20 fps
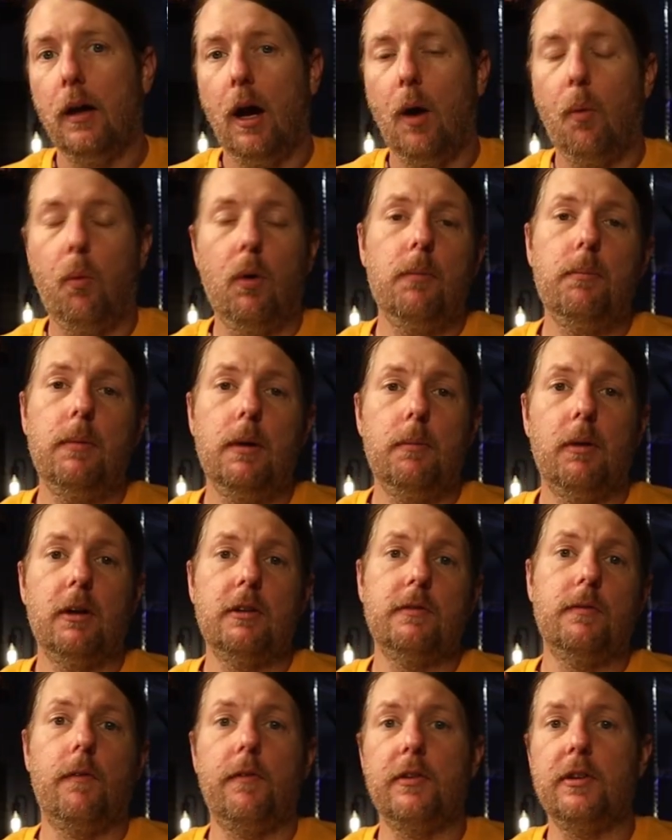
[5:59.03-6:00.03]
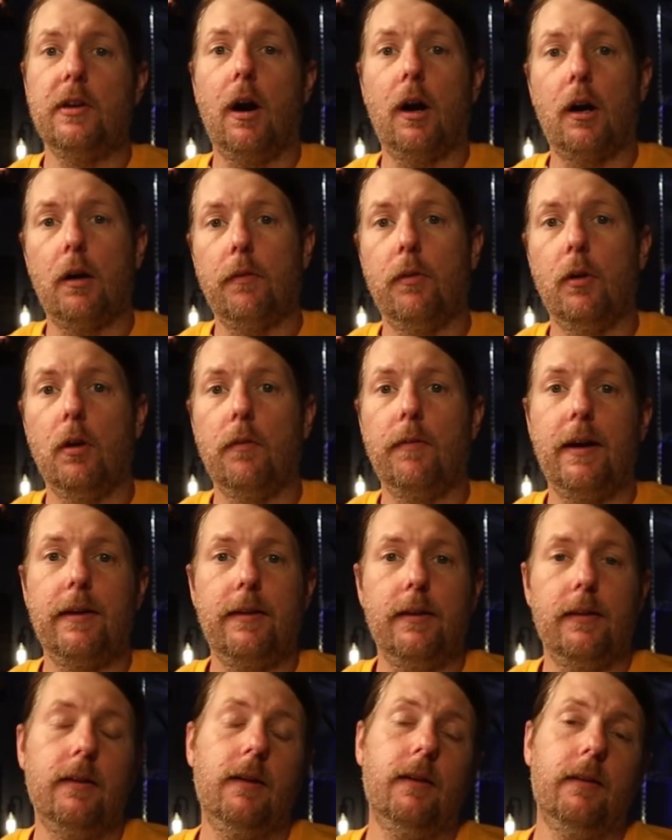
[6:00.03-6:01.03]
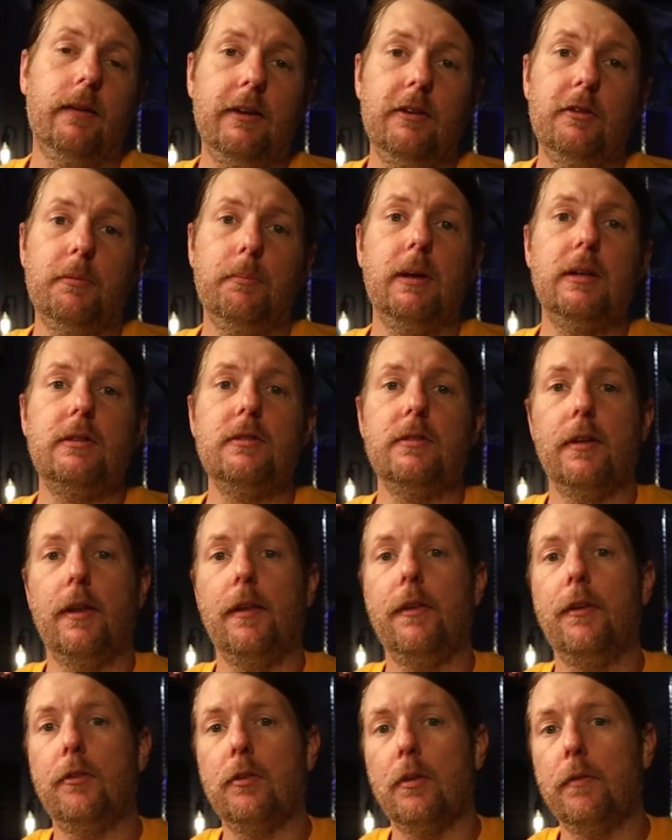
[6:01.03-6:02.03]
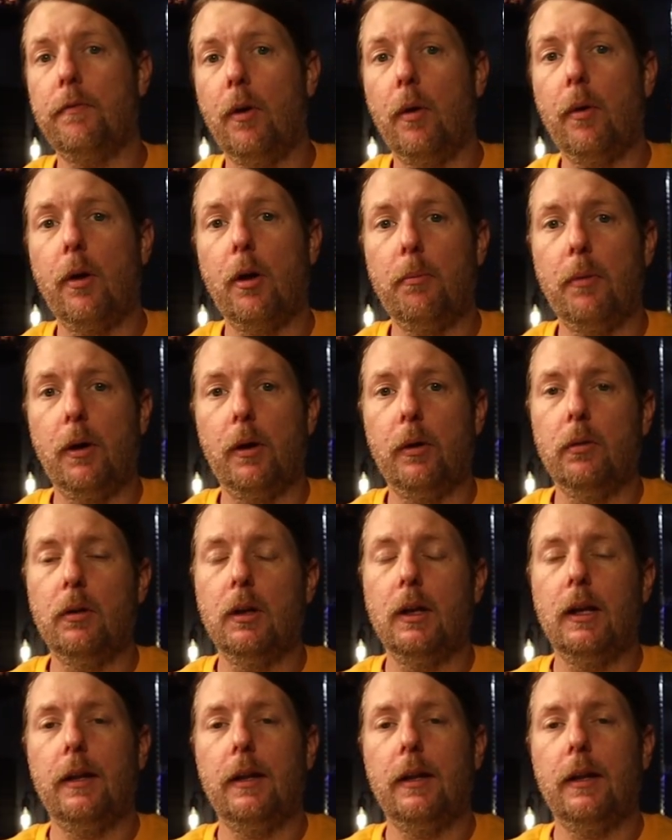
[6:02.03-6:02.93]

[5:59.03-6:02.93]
I wouldn't be much of a photographer if I didn't at least mention that there's a photo mode